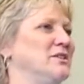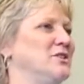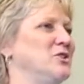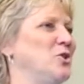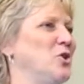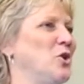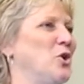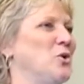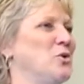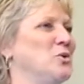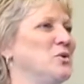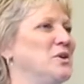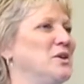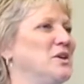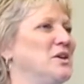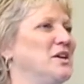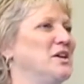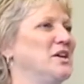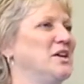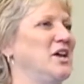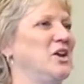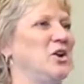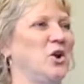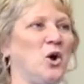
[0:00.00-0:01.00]

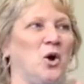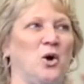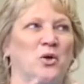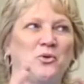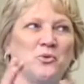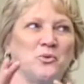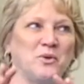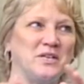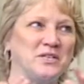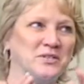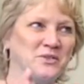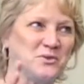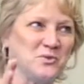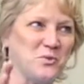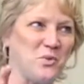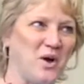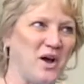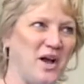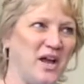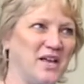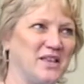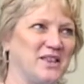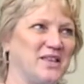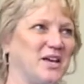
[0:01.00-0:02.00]
and all the reasons
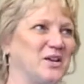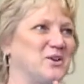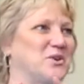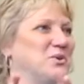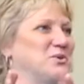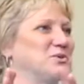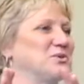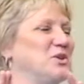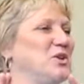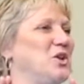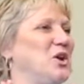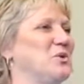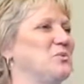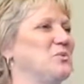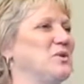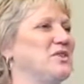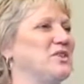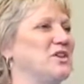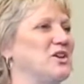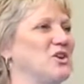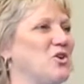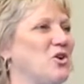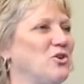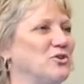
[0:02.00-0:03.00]
why that goes along with
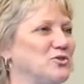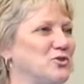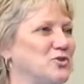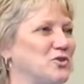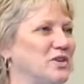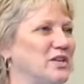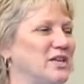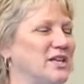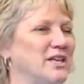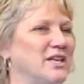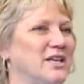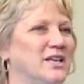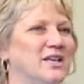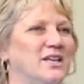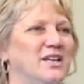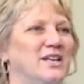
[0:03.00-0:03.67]
it culturally.